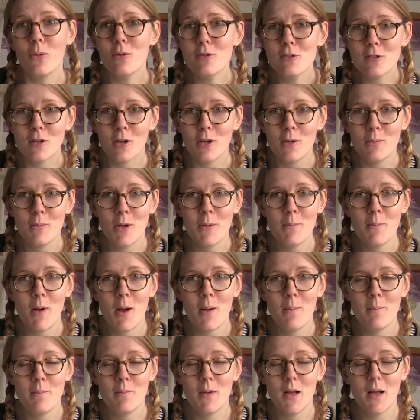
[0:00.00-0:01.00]
Also, my
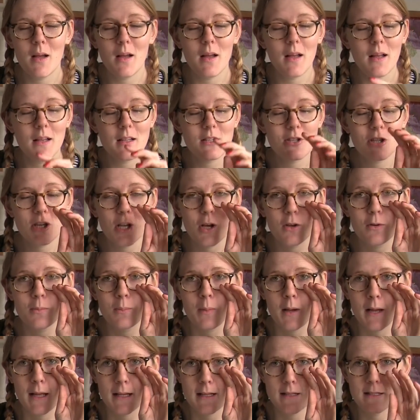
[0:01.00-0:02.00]
mum
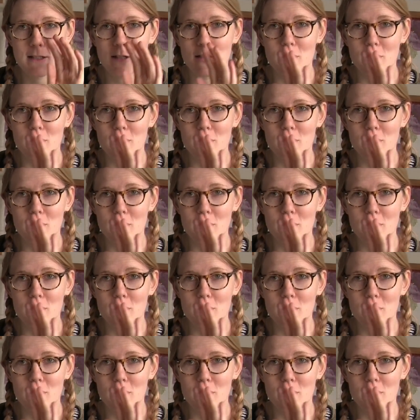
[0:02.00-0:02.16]
childminds,